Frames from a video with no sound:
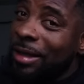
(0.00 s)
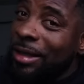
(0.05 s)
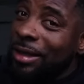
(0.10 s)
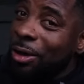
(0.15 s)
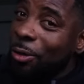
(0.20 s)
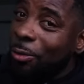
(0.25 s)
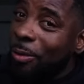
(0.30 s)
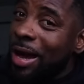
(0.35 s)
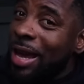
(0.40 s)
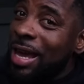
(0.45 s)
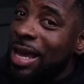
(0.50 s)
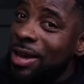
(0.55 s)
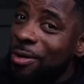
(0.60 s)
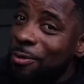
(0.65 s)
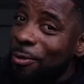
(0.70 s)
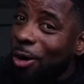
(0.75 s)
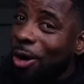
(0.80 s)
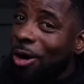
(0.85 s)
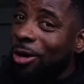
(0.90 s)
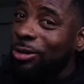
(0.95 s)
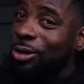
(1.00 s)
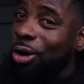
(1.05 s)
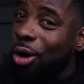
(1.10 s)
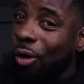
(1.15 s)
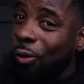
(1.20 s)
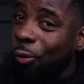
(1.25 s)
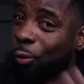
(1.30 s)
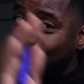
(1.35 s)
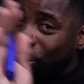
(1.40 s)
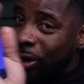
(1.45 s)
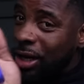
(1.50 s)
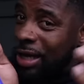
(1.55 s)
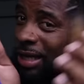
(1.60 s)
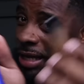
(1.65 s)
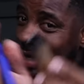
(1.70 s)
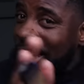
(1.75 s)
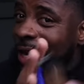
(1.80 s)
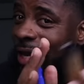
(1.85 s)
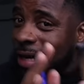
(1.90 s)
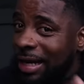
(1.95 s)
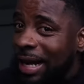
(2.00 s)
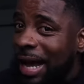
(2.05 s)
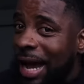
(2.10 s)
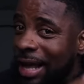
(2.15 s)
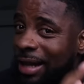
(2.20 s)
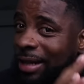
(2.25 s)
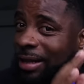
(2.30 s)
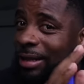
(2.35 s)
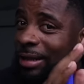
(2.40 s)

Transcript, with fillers: the way he walked off, we cannot